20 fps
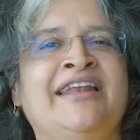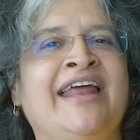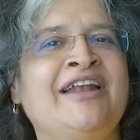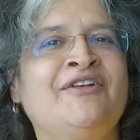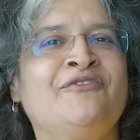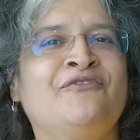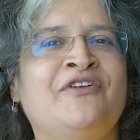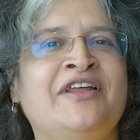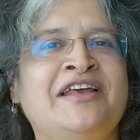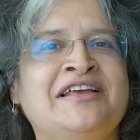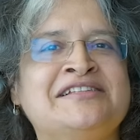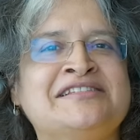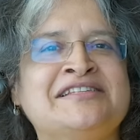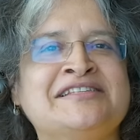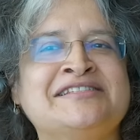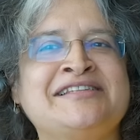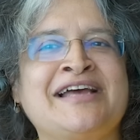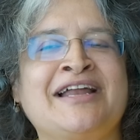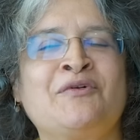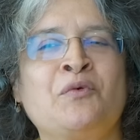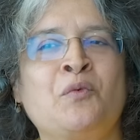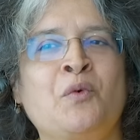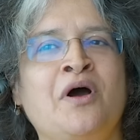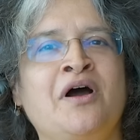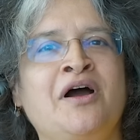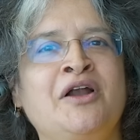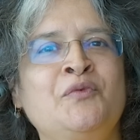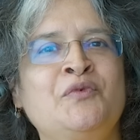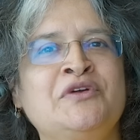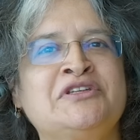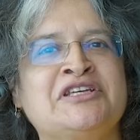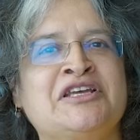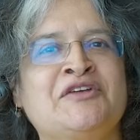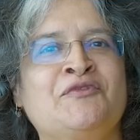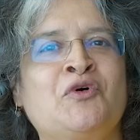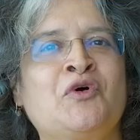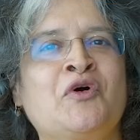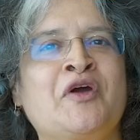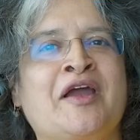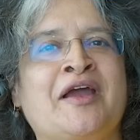Netflix is that word which
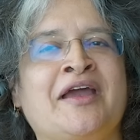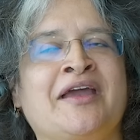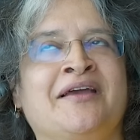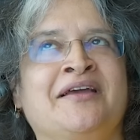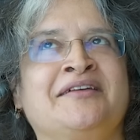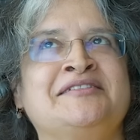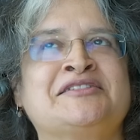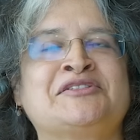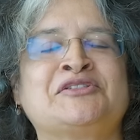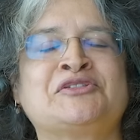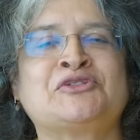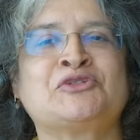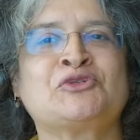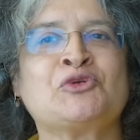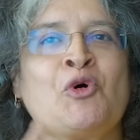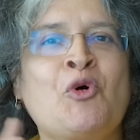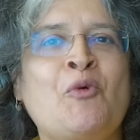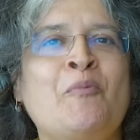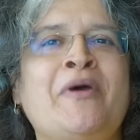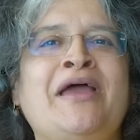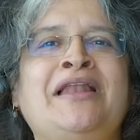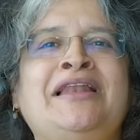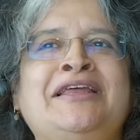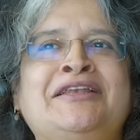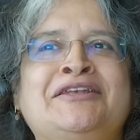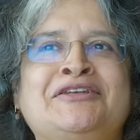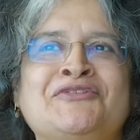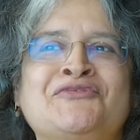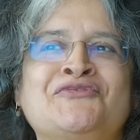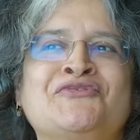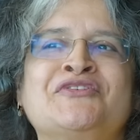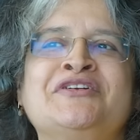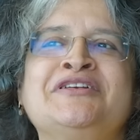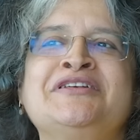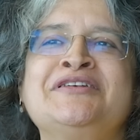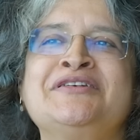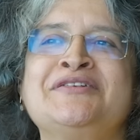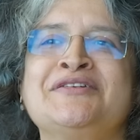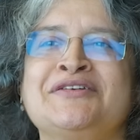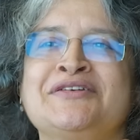evokes so many
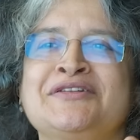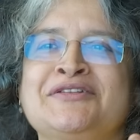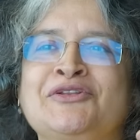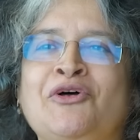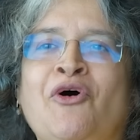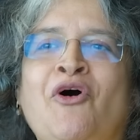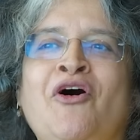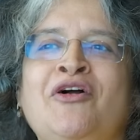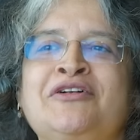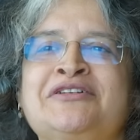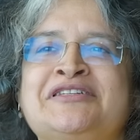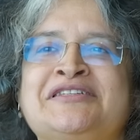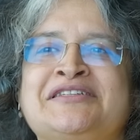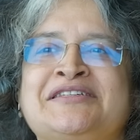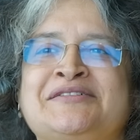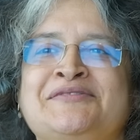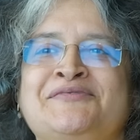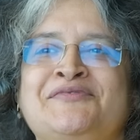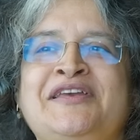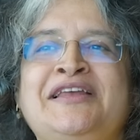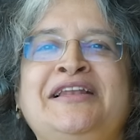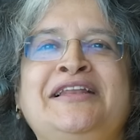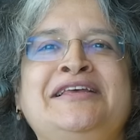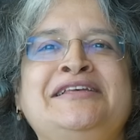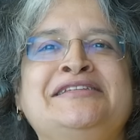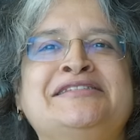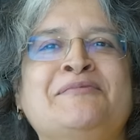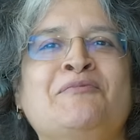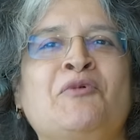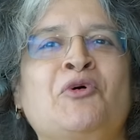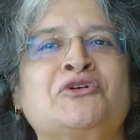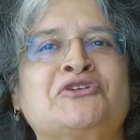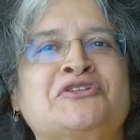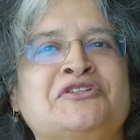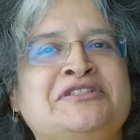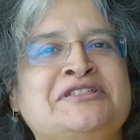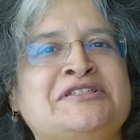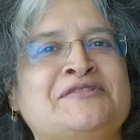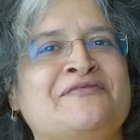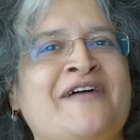different thoughts, feelings,
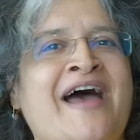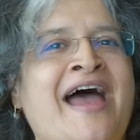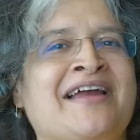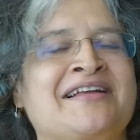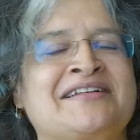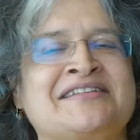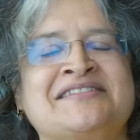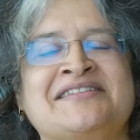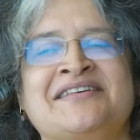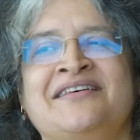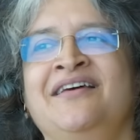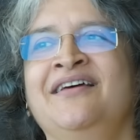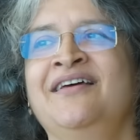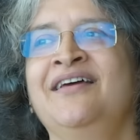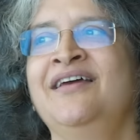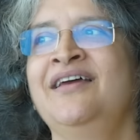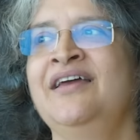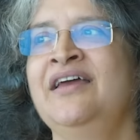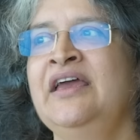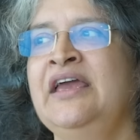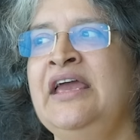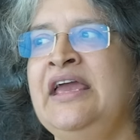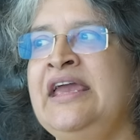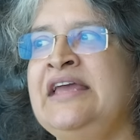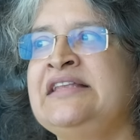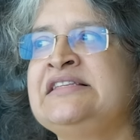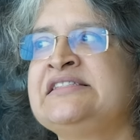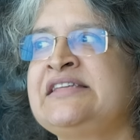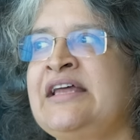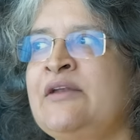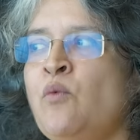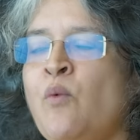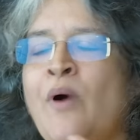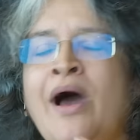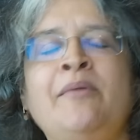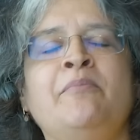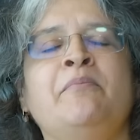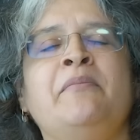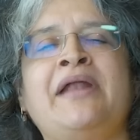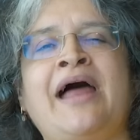emotions, facts it's that
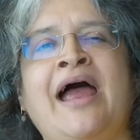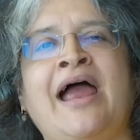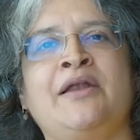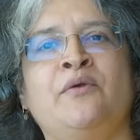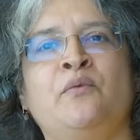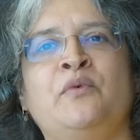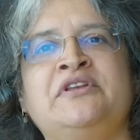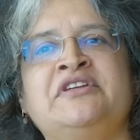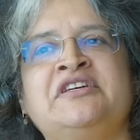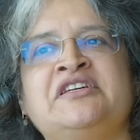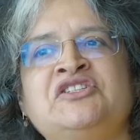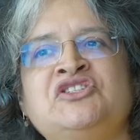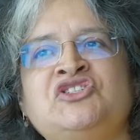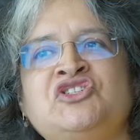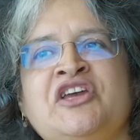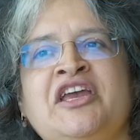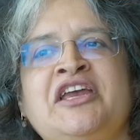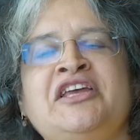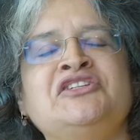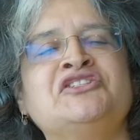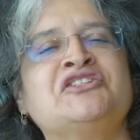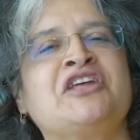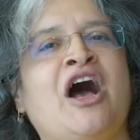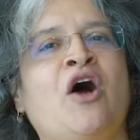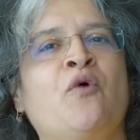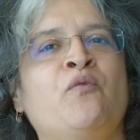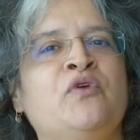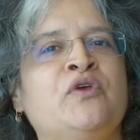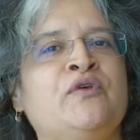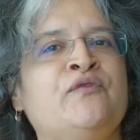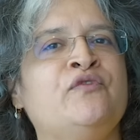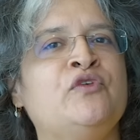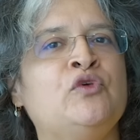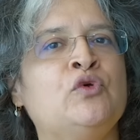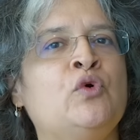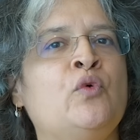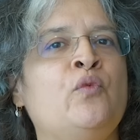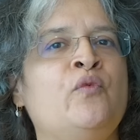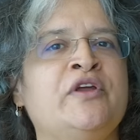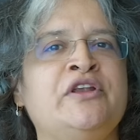one brand which has changed how we
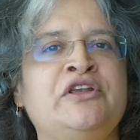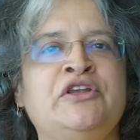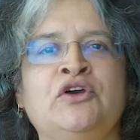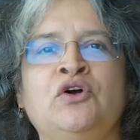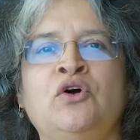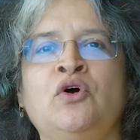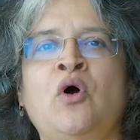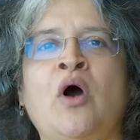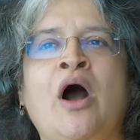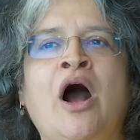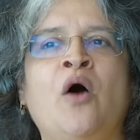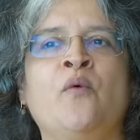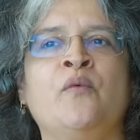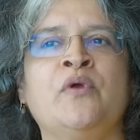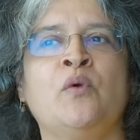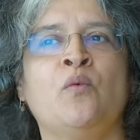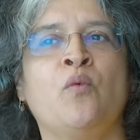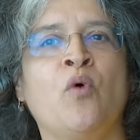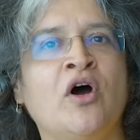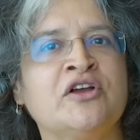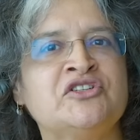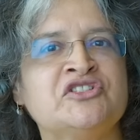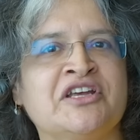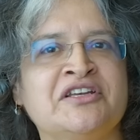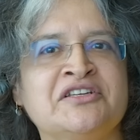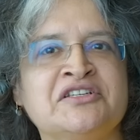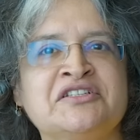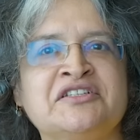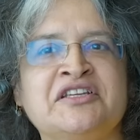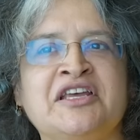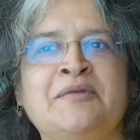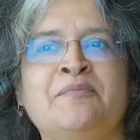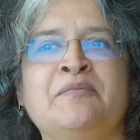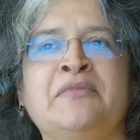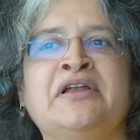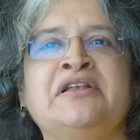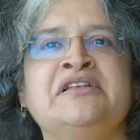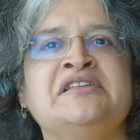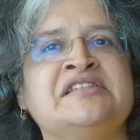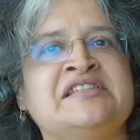view video, how we watch
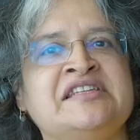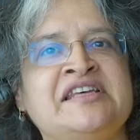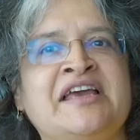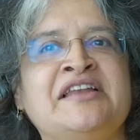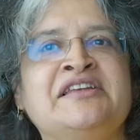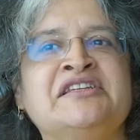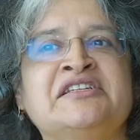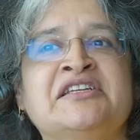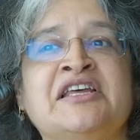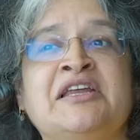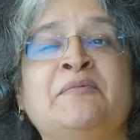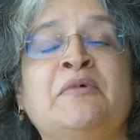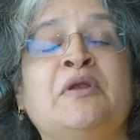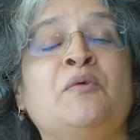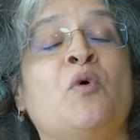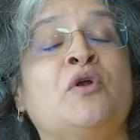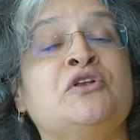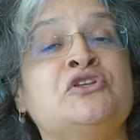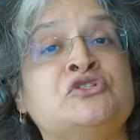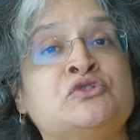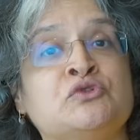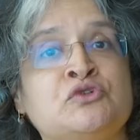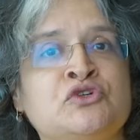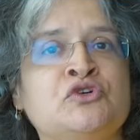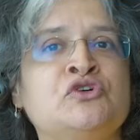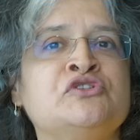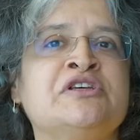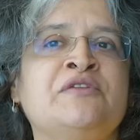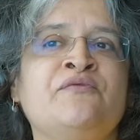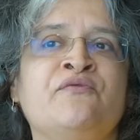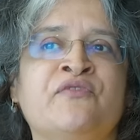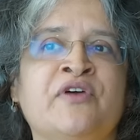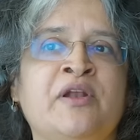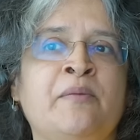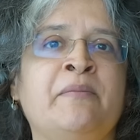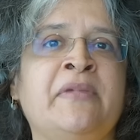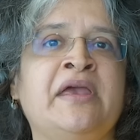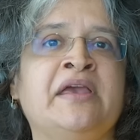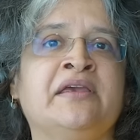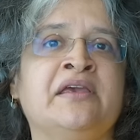entertainment, see entertainment, what studios and
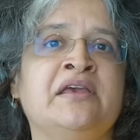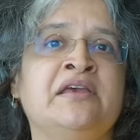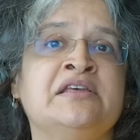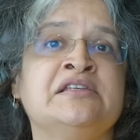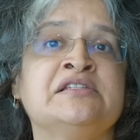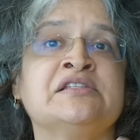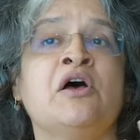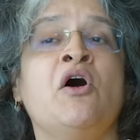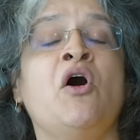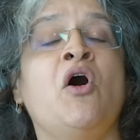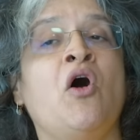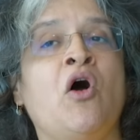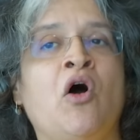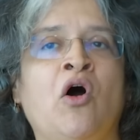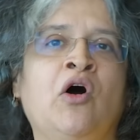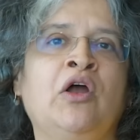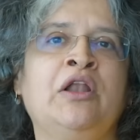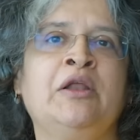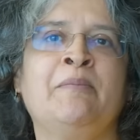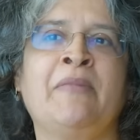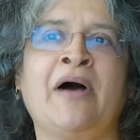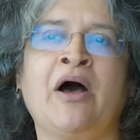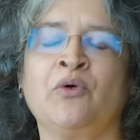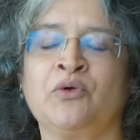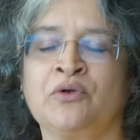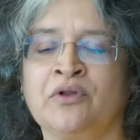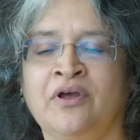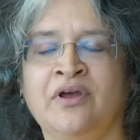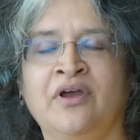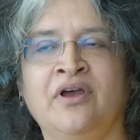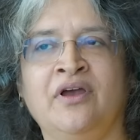filmmaking is all about.